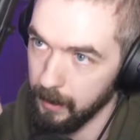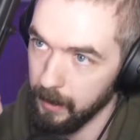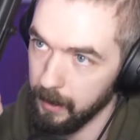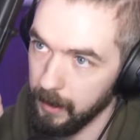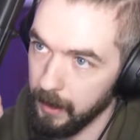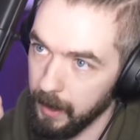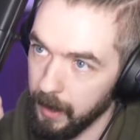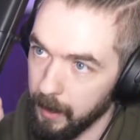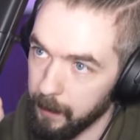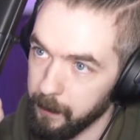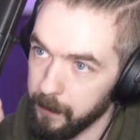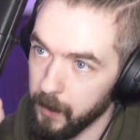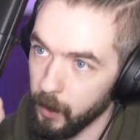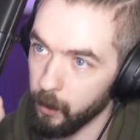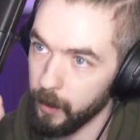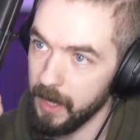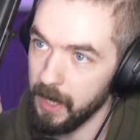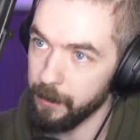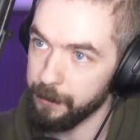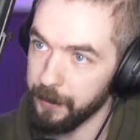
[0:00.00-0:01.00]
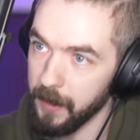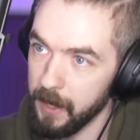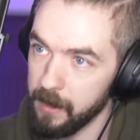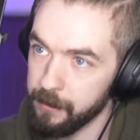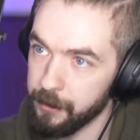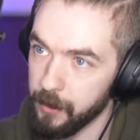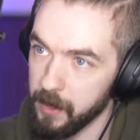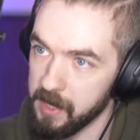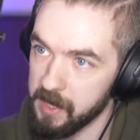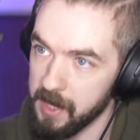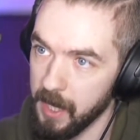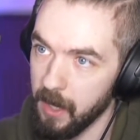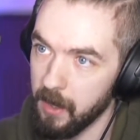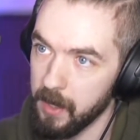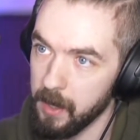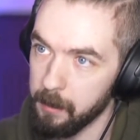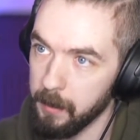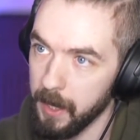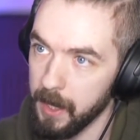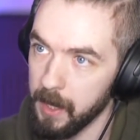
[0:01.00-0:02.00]
They're really fine for a
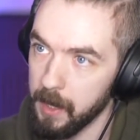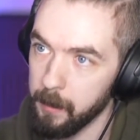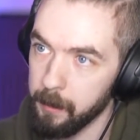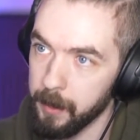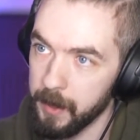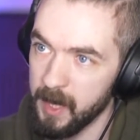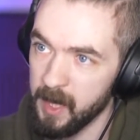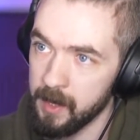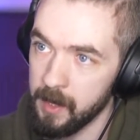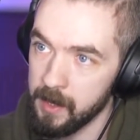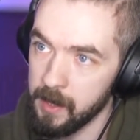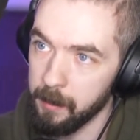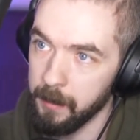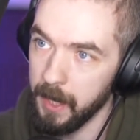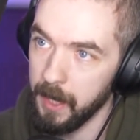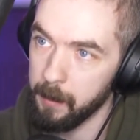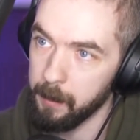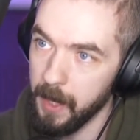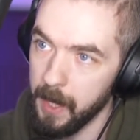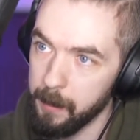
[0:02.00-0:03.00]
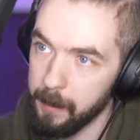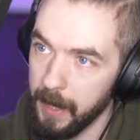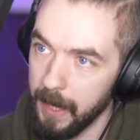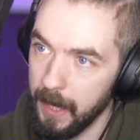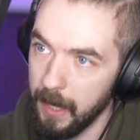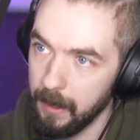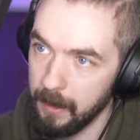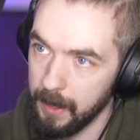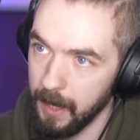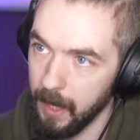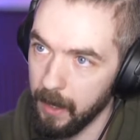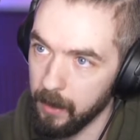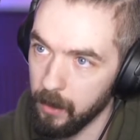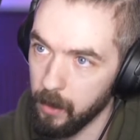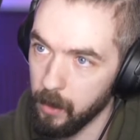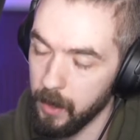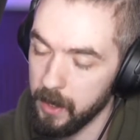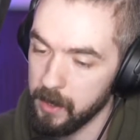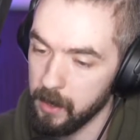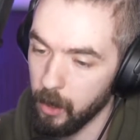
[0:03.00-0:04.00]
starting mic, but this is a mic made by
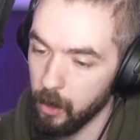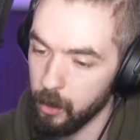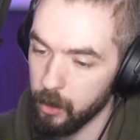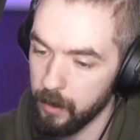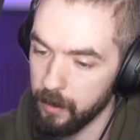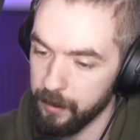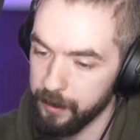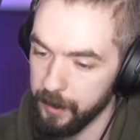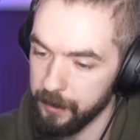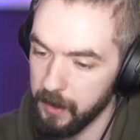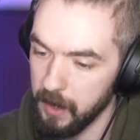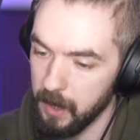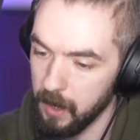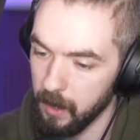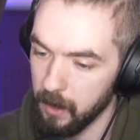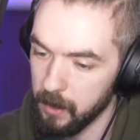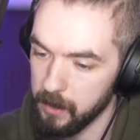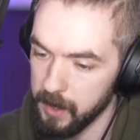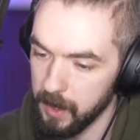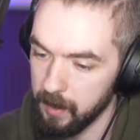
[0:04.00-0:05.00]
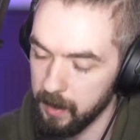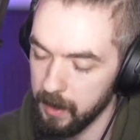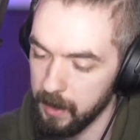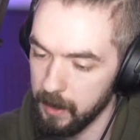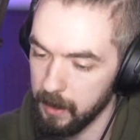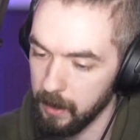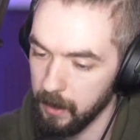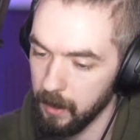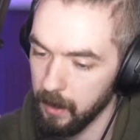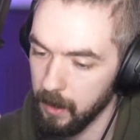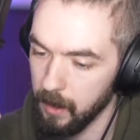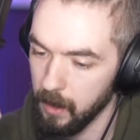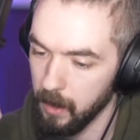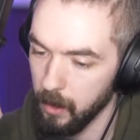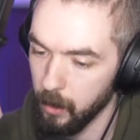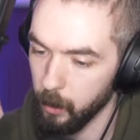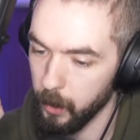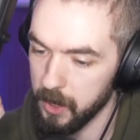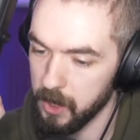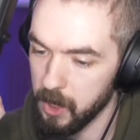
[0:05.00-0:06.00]
Elgato. It's $150, I think,
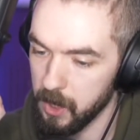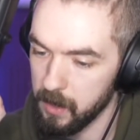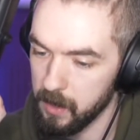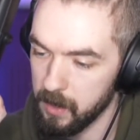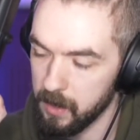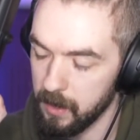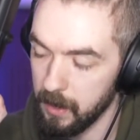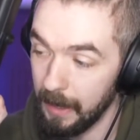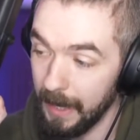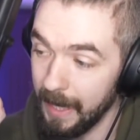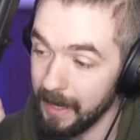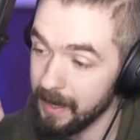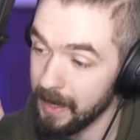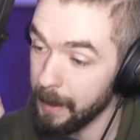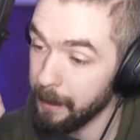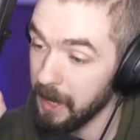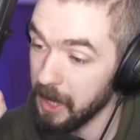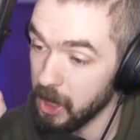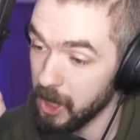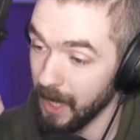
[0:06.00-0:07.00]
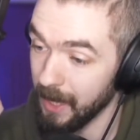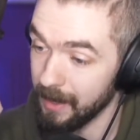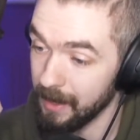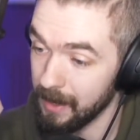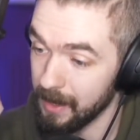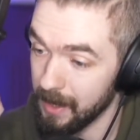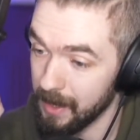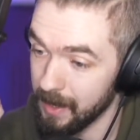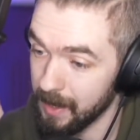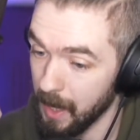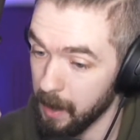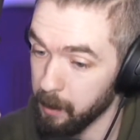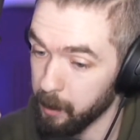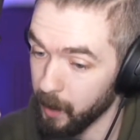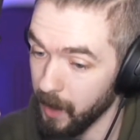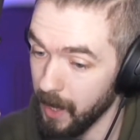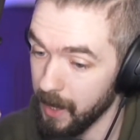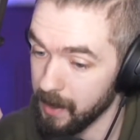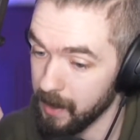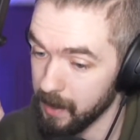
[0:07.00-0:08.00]
which is, last time I checked, is the same
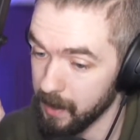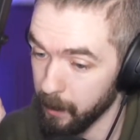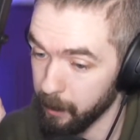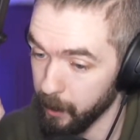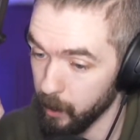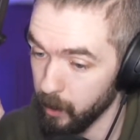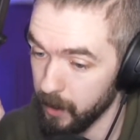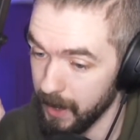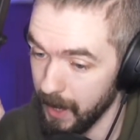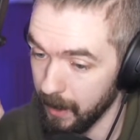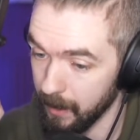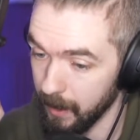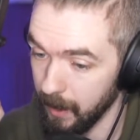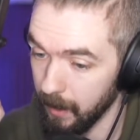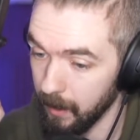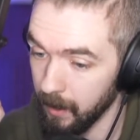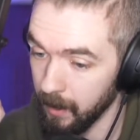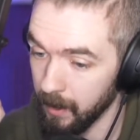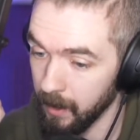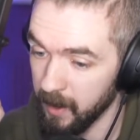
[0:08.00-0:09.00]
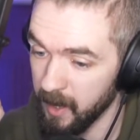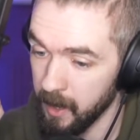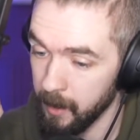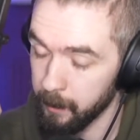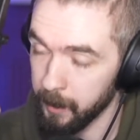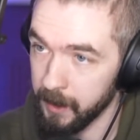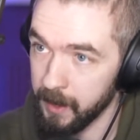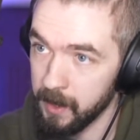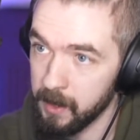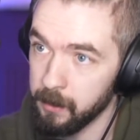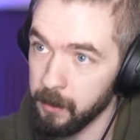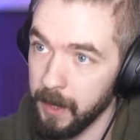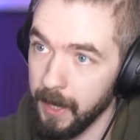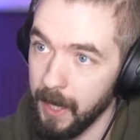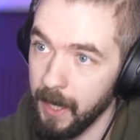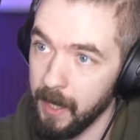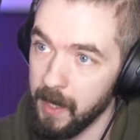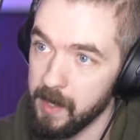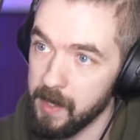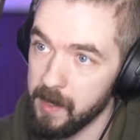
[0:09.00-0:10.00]
price as a Blue Yeti. But this one
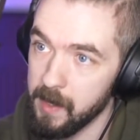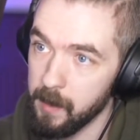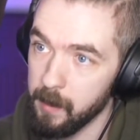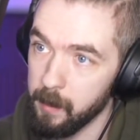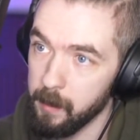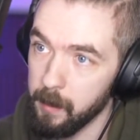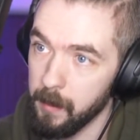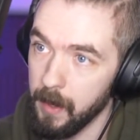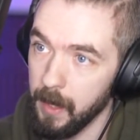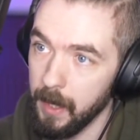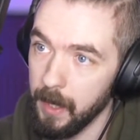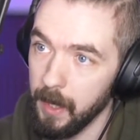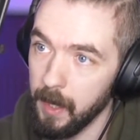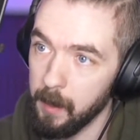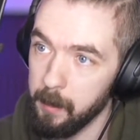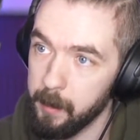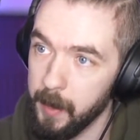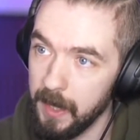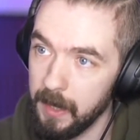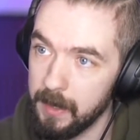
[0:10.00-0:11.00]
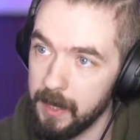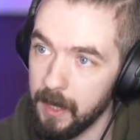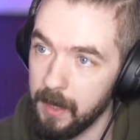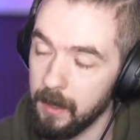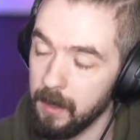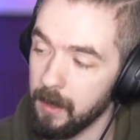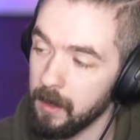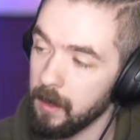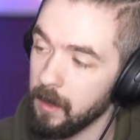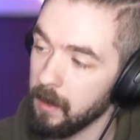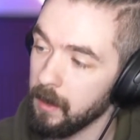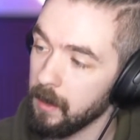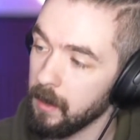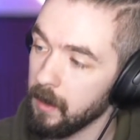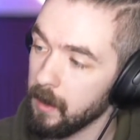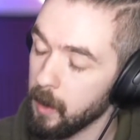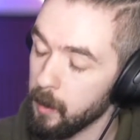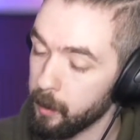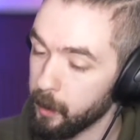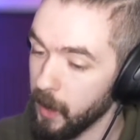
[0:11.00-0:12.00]
has built-in
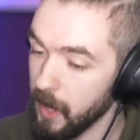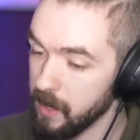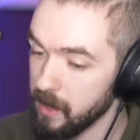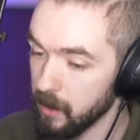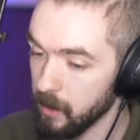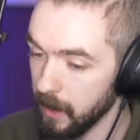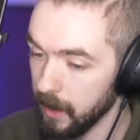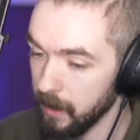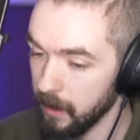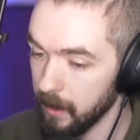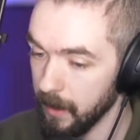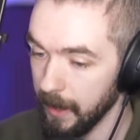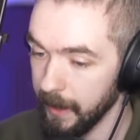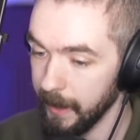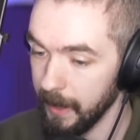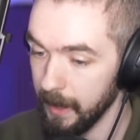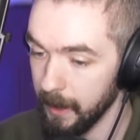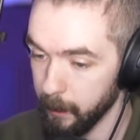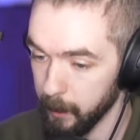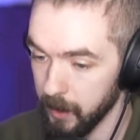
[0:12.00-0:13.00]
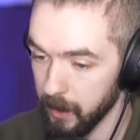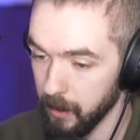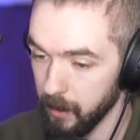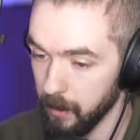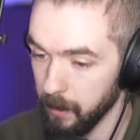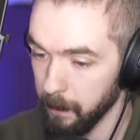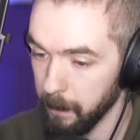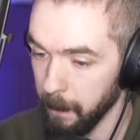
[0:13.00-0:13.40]
compressor in it and a limiter.